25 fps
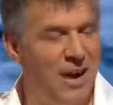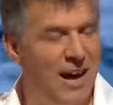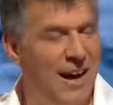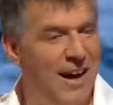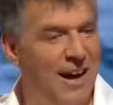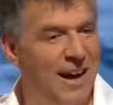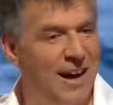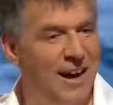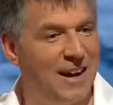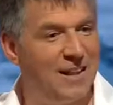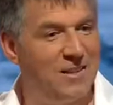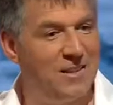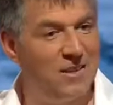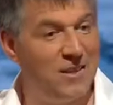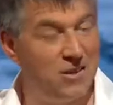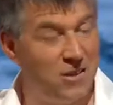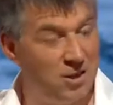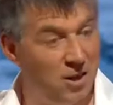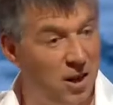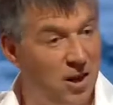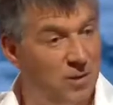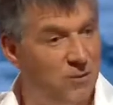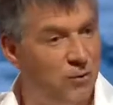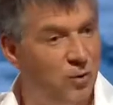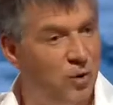had the
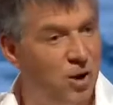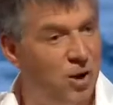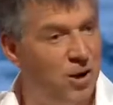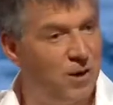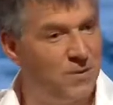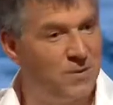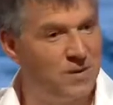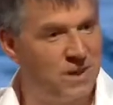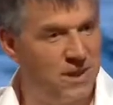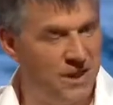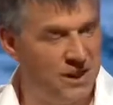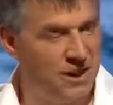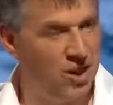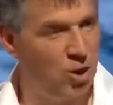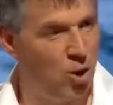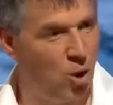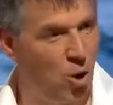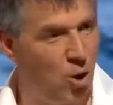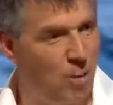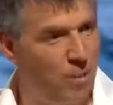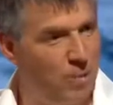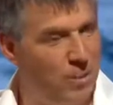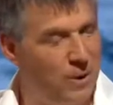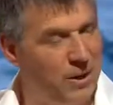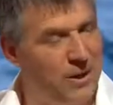life raft in the
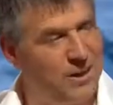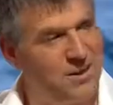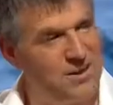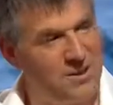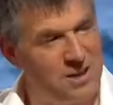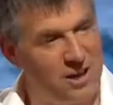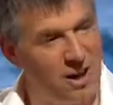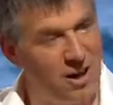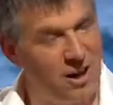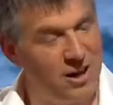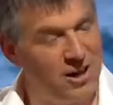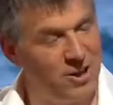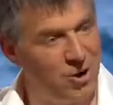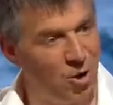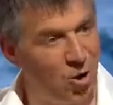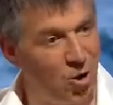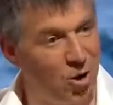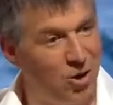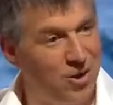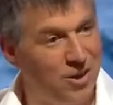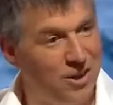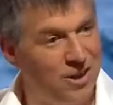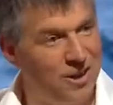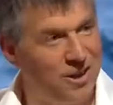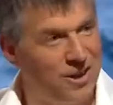cockpit tied
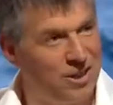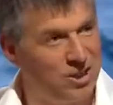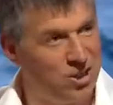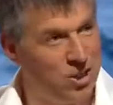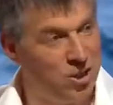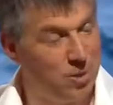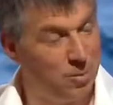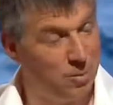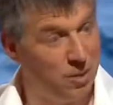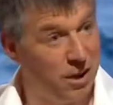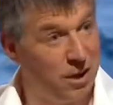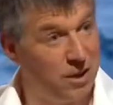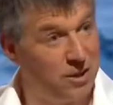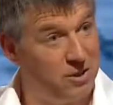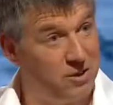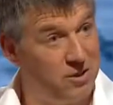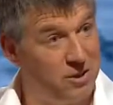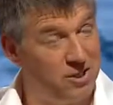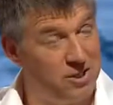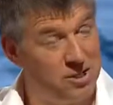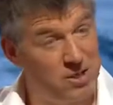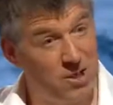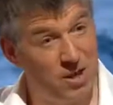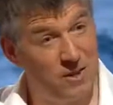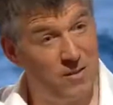on, to the boat.
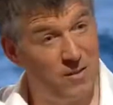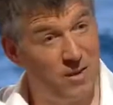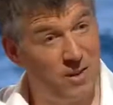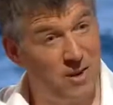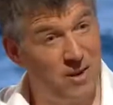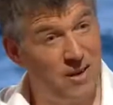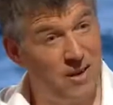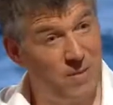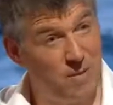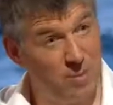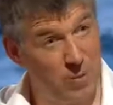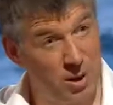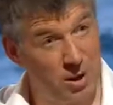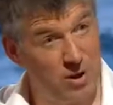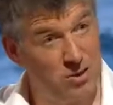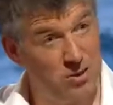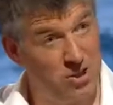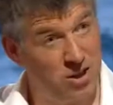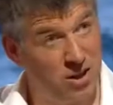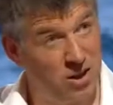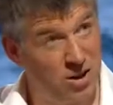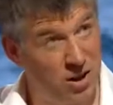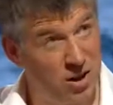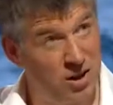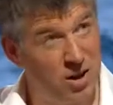So if the boat
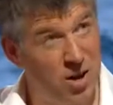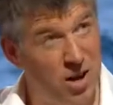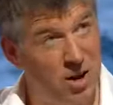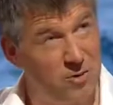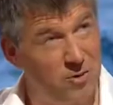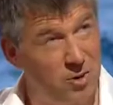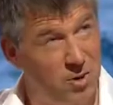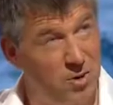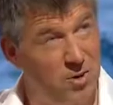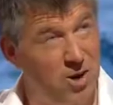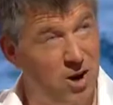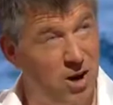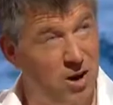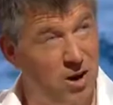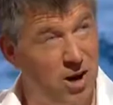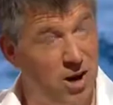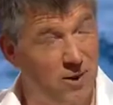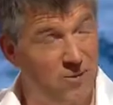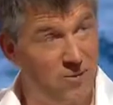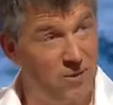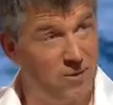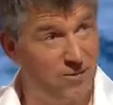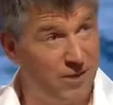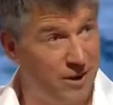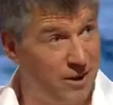had gone over, it would have gone
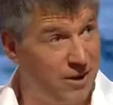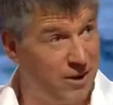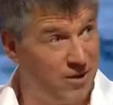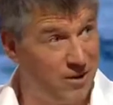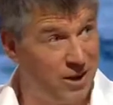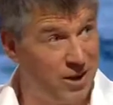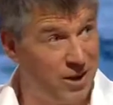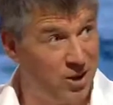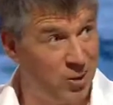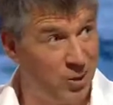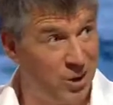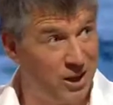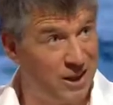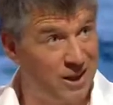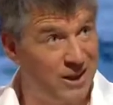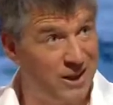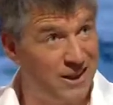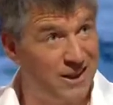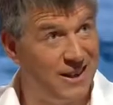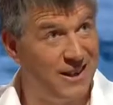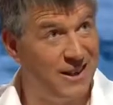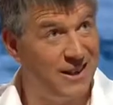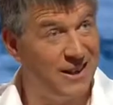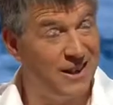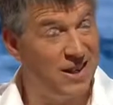over very, very
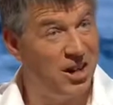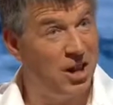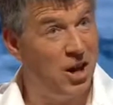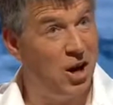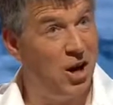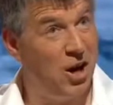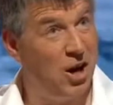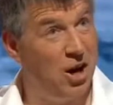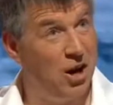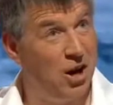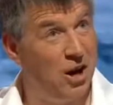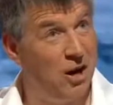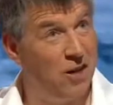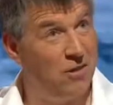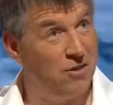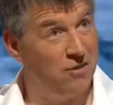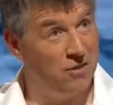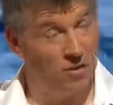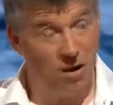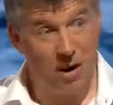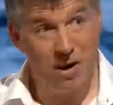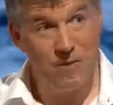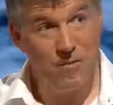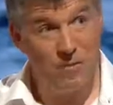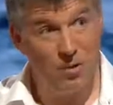quickly. Uh, the
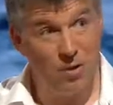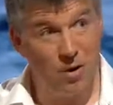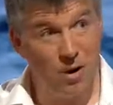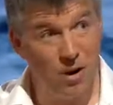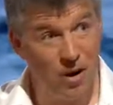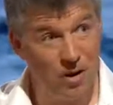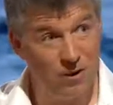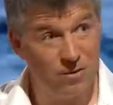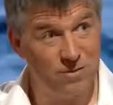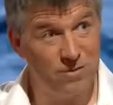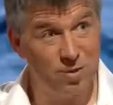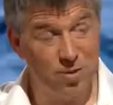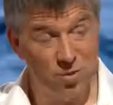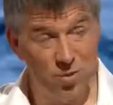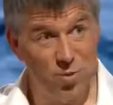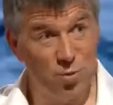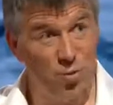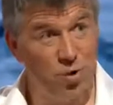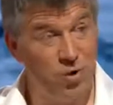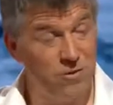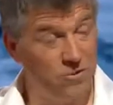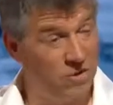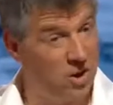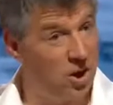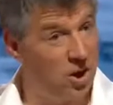life raft would have